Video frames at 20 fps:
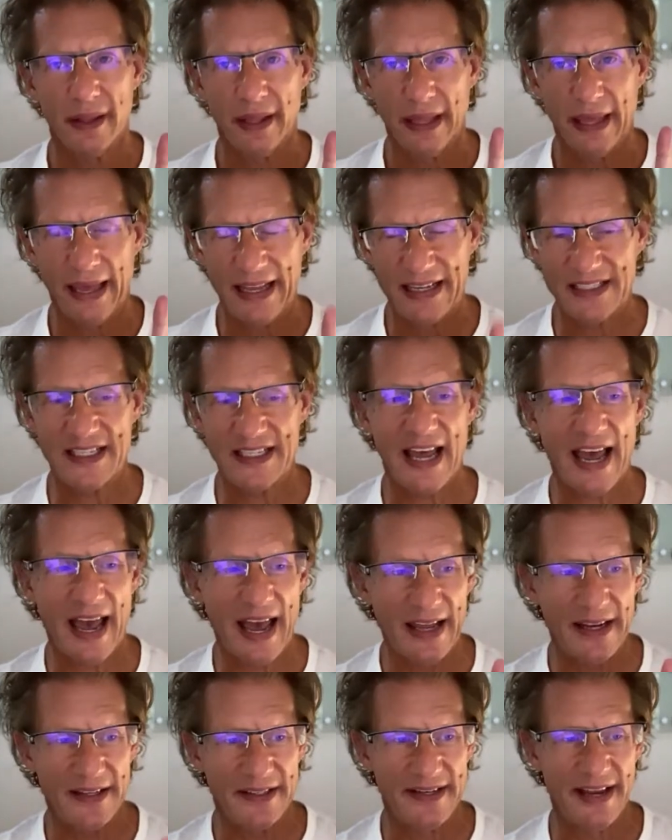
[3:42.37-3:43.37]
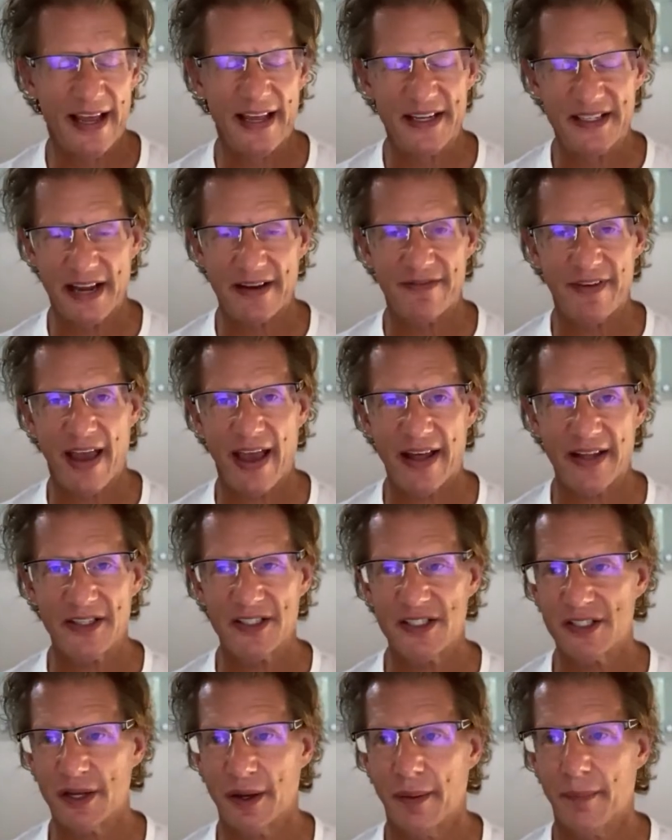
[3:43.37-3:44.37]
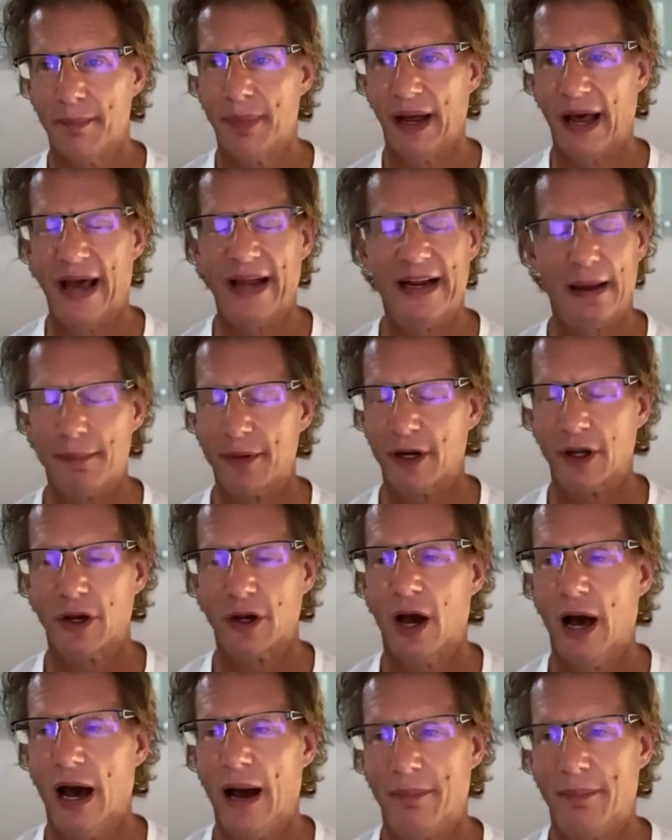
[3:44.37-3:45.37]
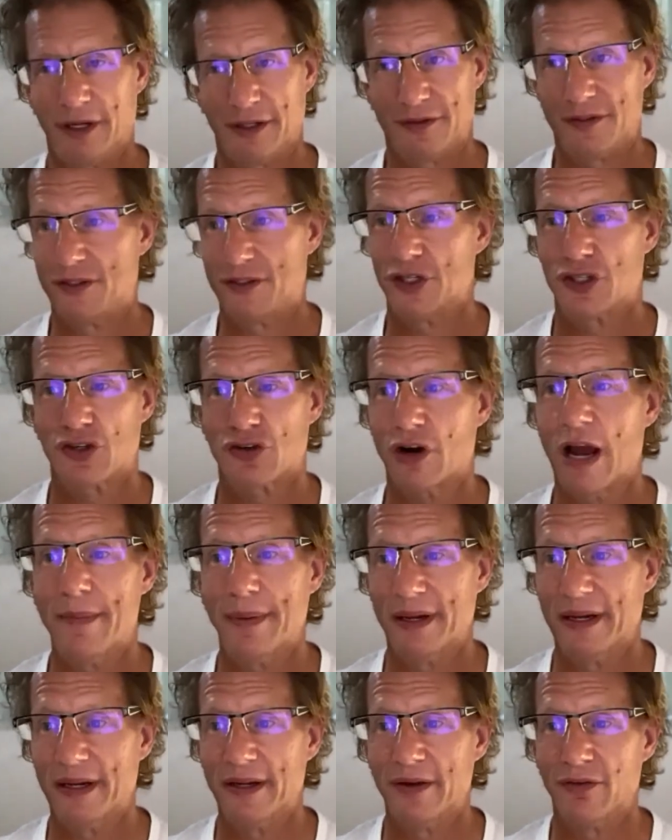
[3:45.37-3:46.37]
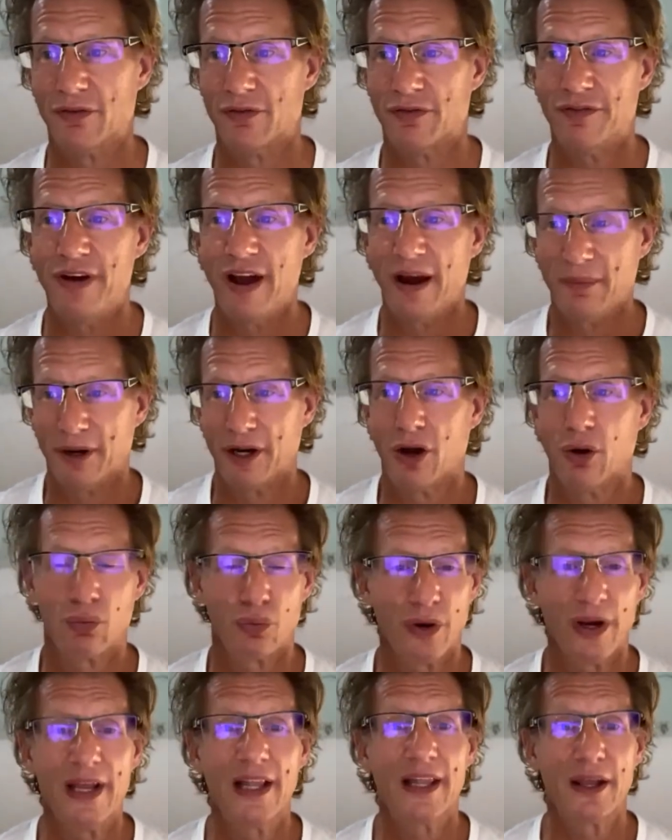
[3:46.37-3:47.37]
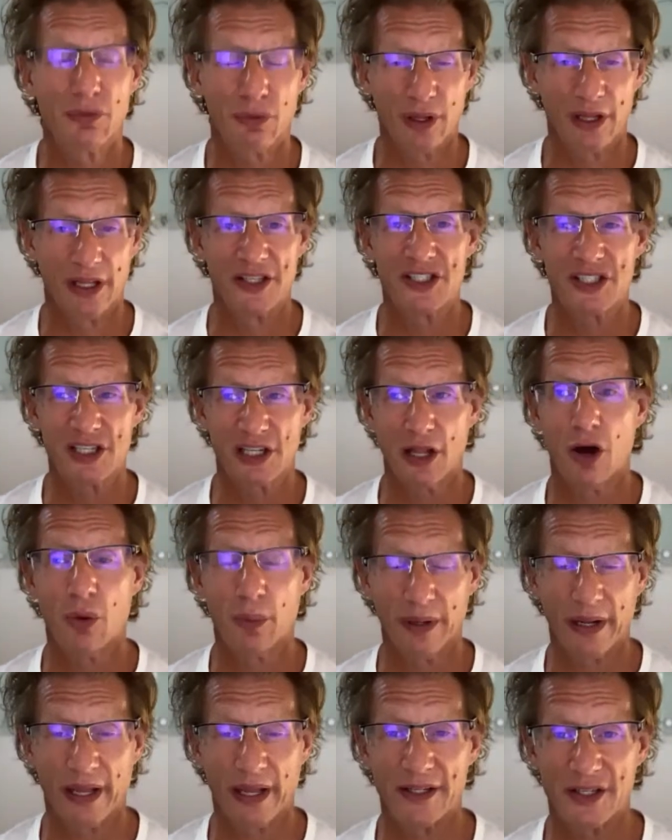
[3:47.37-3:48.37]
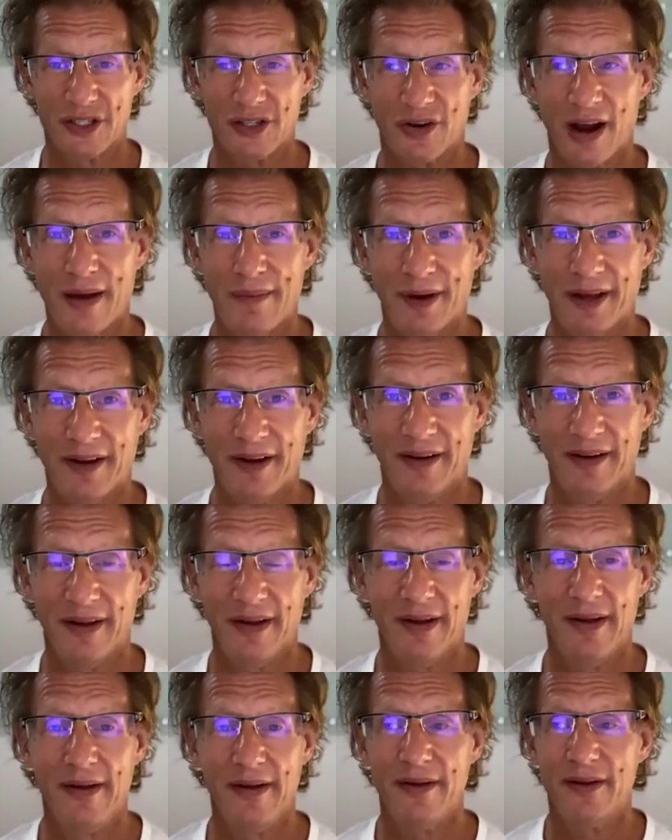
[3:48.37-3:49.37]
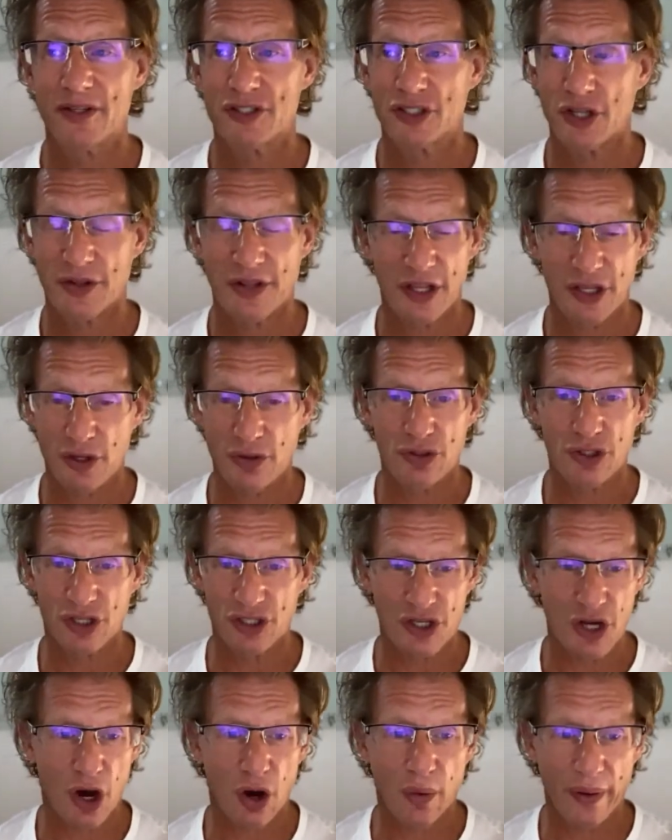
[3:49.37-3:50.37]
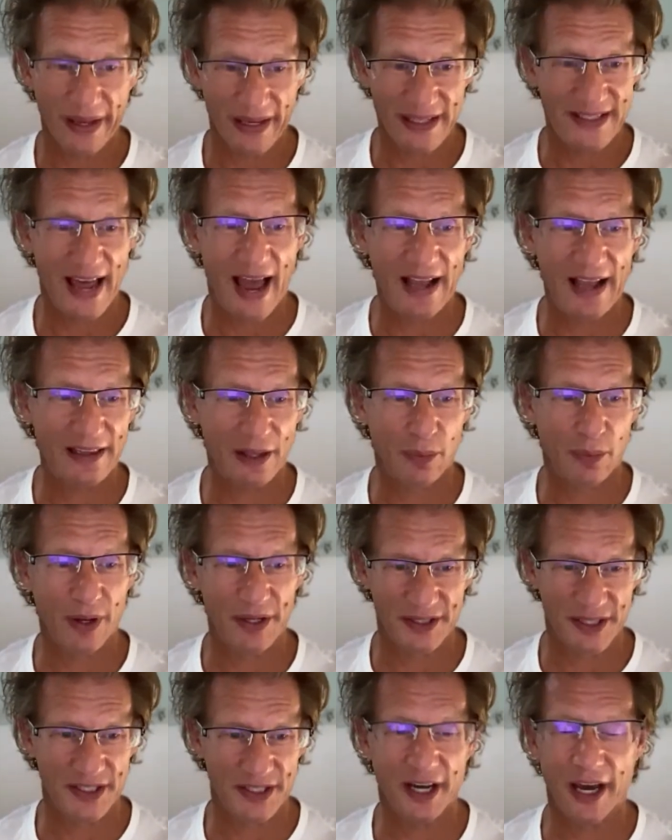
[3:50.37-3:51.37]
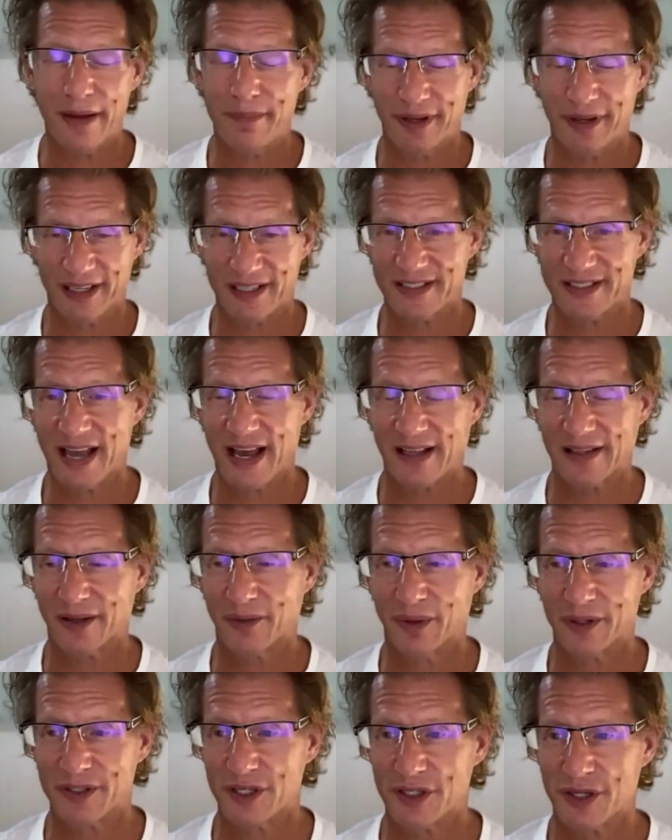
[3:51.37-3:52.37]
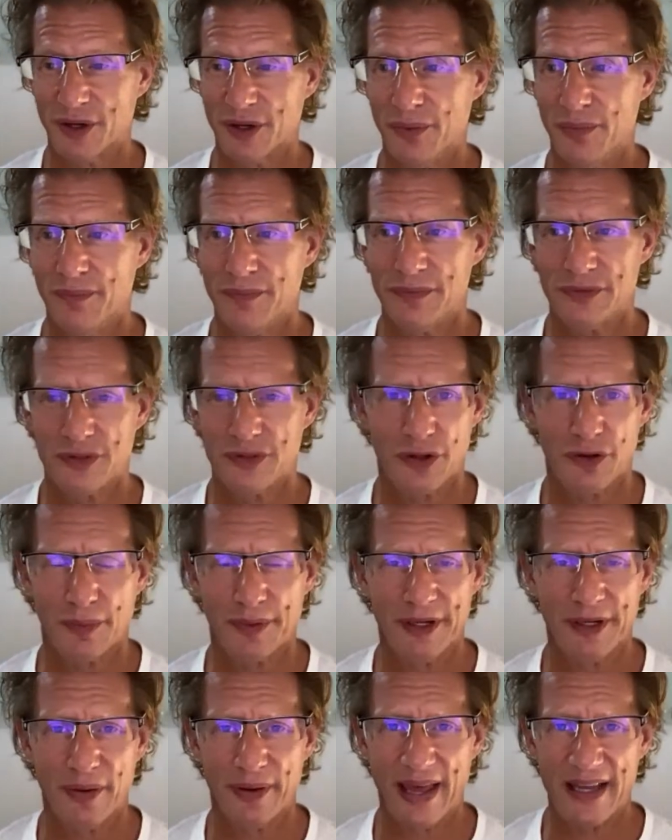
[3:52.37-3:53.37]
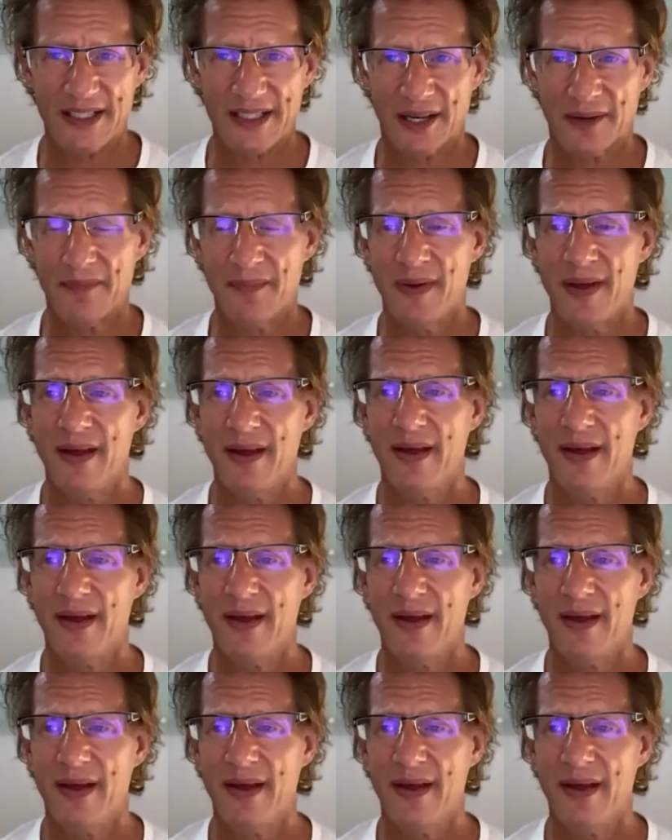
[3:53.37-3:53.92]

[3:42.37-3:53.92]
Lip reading: It's advanced, and I'm going to describe it. I'm going to go really, really slow when I describe it, so that you just know exactly what to type and exactly what to do. So there'll be no guessing.